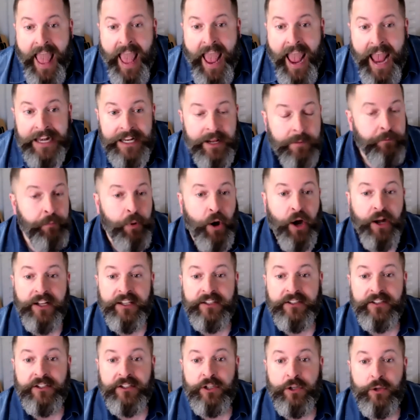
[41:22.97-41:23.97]
And it bought
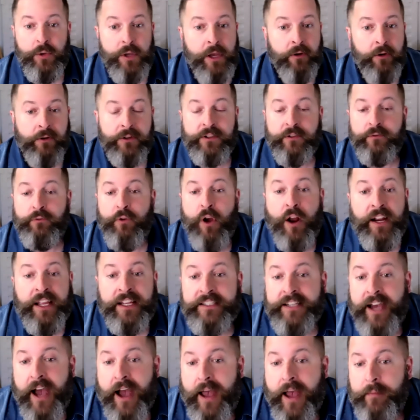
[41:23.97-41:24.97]
us 2 years of running
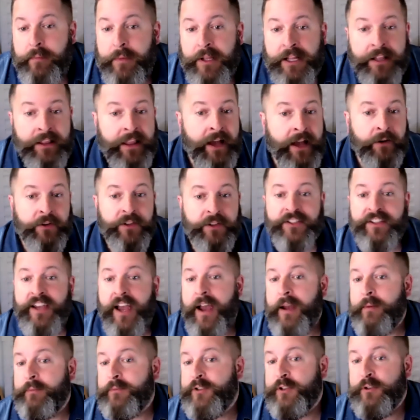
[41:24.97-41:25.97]
time. It allowed us
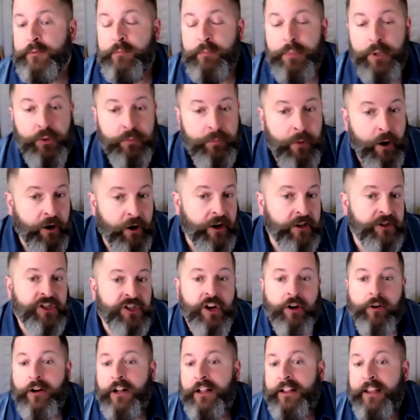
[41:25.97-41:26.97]
time to build market
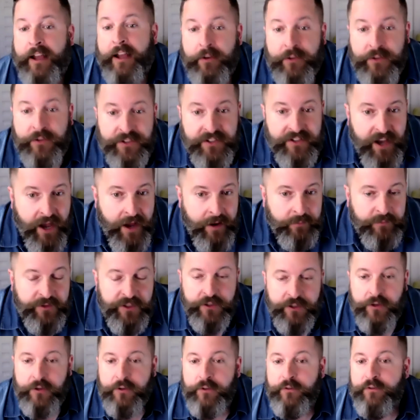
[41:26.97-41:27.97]
share. It allowed us time
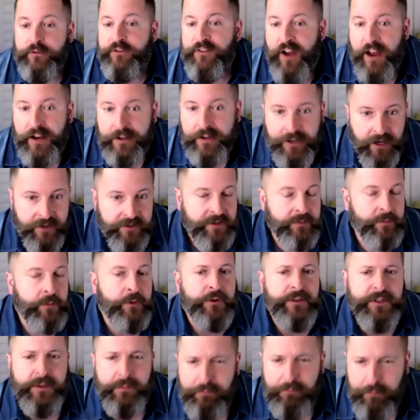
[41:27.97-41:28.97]
to find
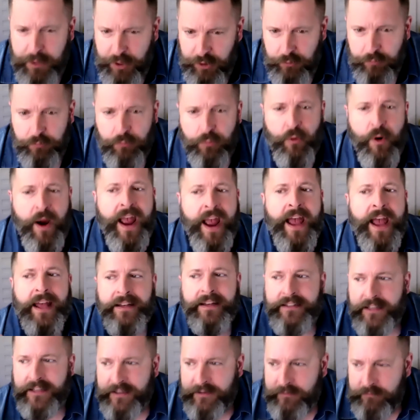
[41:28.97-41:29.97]
customers and build
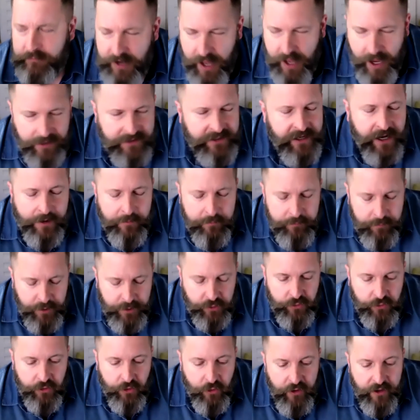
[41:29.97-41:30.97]
brand and kind of
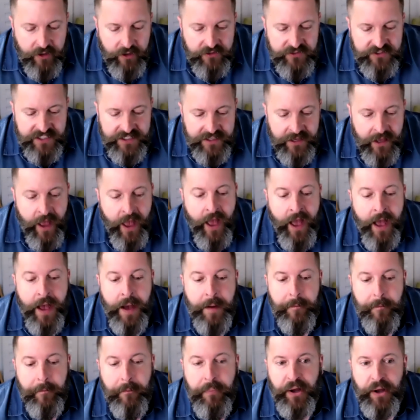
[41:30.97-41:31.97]
build loyalty.
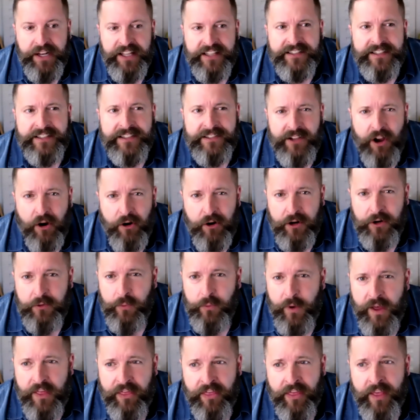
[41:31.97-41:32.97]
But it started
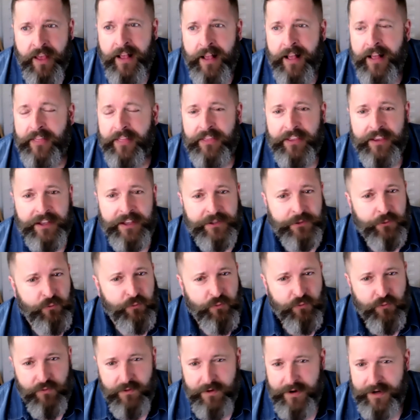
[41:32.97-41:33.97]
with these
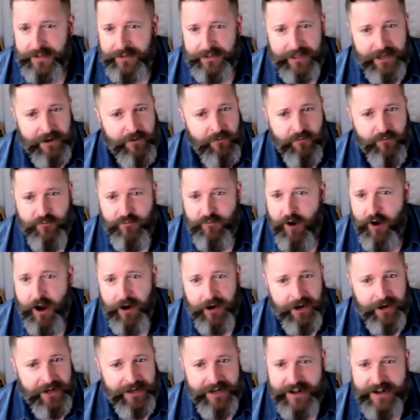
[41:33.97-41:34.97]
really
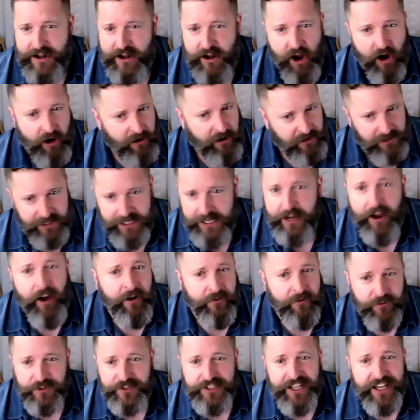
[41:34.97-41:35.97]
rugged, gnarly
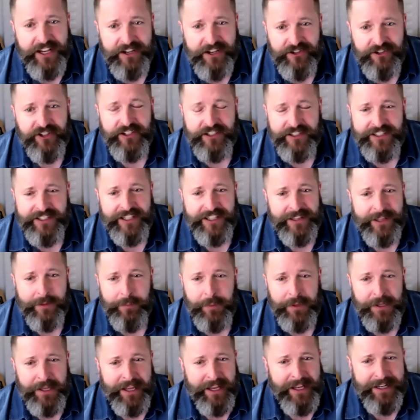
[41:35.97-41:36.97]
conversations at the
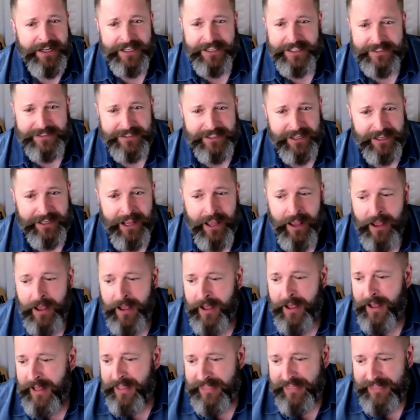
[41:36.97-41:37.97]
beginning. It's like,
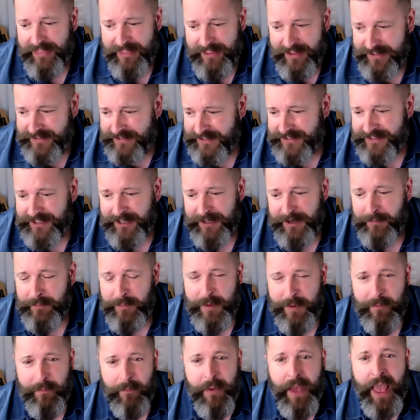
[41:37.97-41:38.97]
this is going to
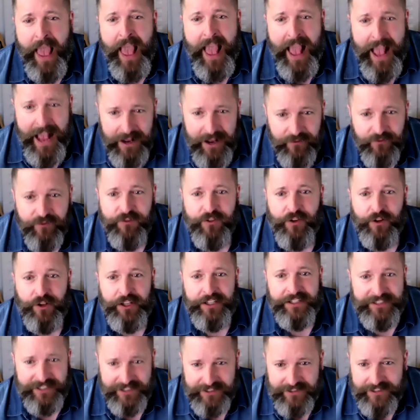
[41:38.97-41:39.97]
be painful
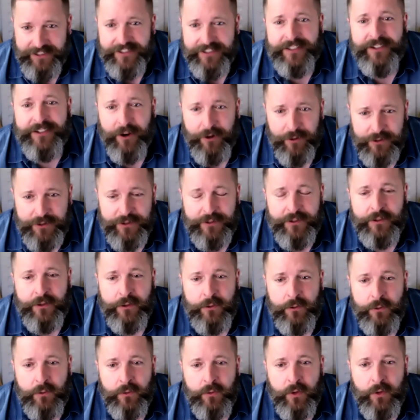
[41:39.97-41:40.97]
until it starts
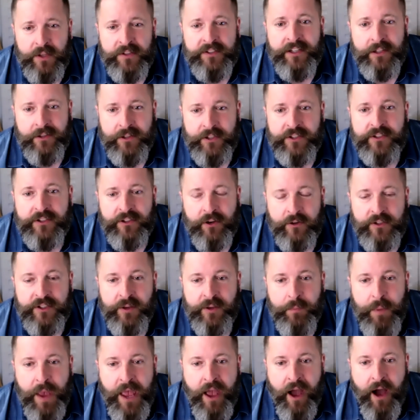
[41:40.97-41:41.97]

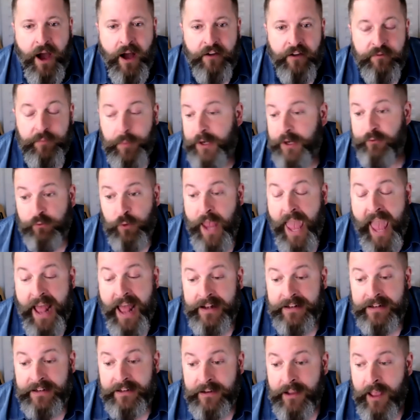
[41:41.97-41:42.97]
to pay off. But if we
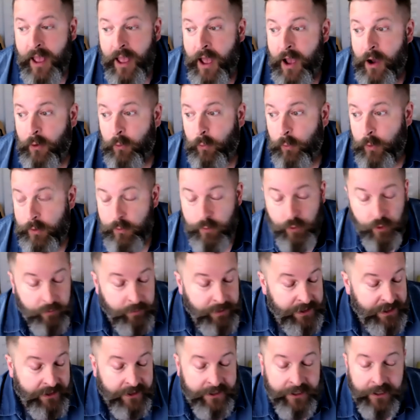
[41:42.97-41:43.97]
hadn't, we would have
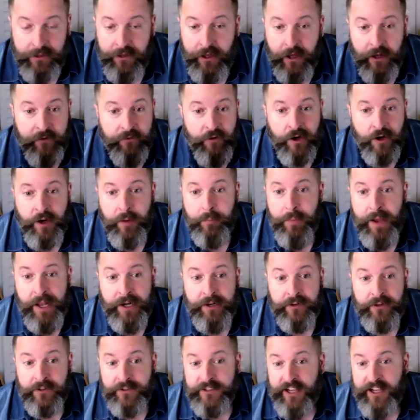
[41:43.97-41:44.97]
been like a lot of our
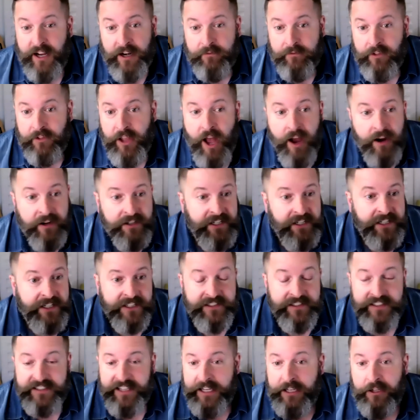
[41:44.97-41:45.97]
competitors, kind of locked in a
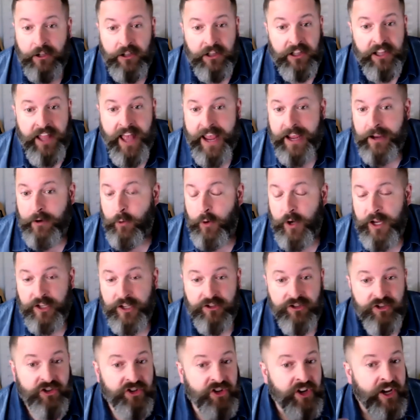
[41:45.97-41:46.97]
single
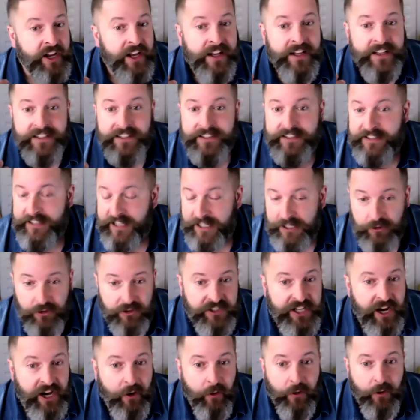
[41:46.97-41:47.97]
language, single
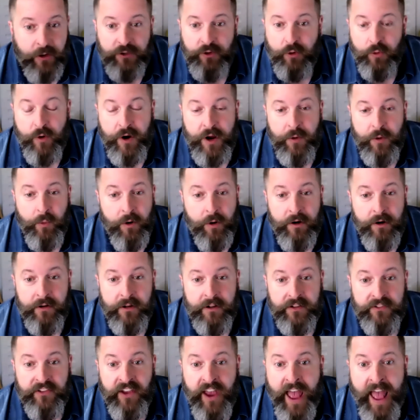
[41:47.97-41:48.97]
territory
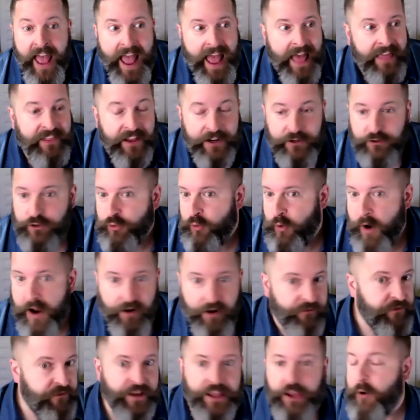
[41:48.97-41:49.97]
world, and then trying to
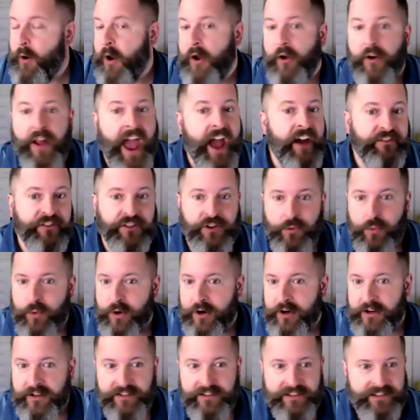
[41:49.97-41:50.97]
figure out
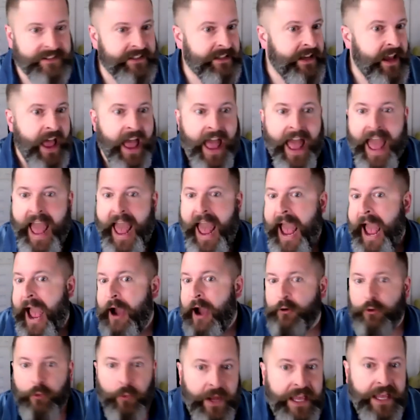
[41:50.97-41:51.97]
afterwards, how
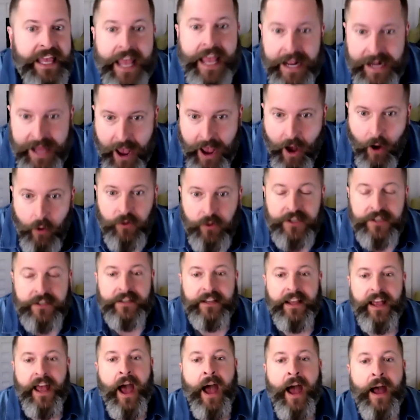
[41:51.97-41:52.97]
do we get out?
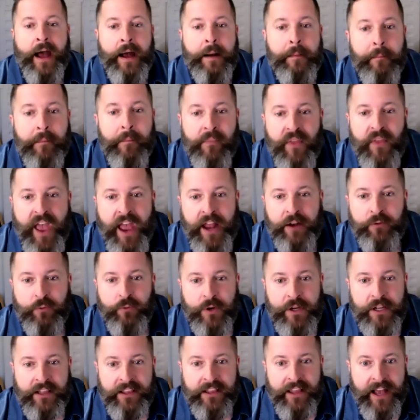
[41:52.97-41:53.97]
And
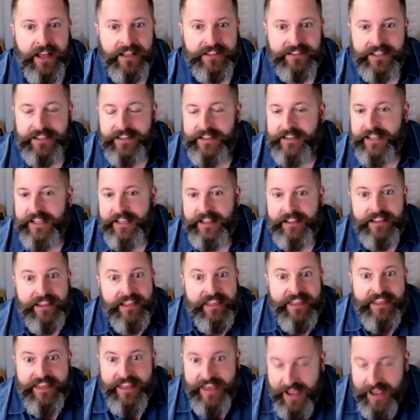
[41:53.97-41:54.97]
realizing that
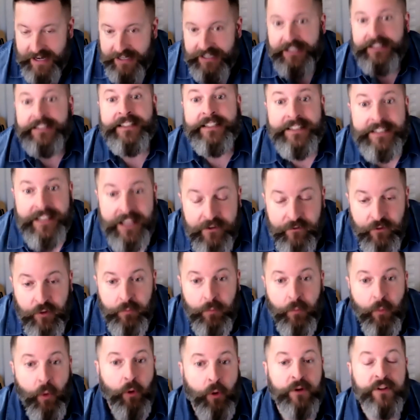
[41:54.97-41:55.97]
then it's even
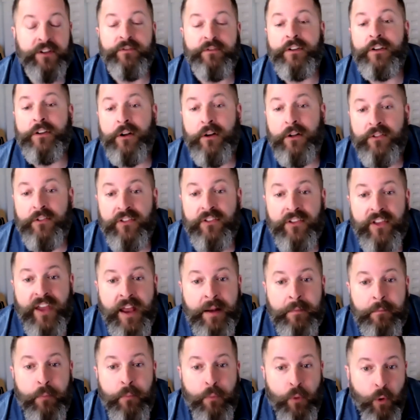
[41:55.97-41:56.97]
more difficult
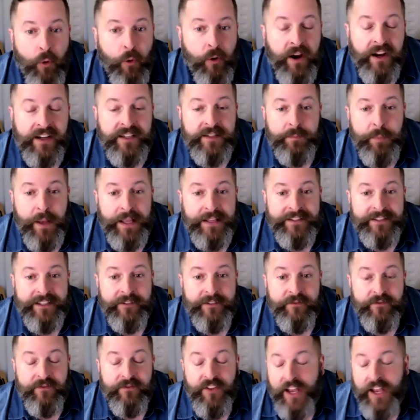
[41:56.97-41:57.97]
and more
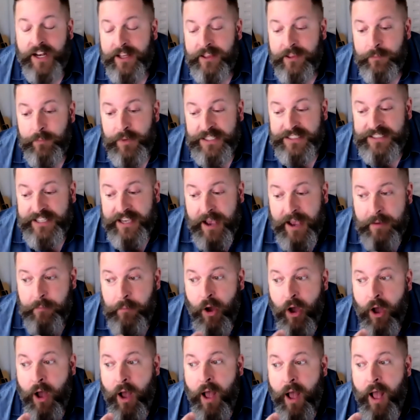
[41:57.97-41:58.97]
expensive. And in the meantime,